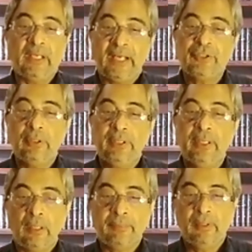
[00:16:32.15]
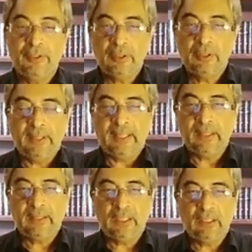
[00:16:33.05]
actually adopt religion at
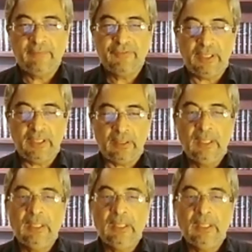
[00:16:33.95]
the collective state?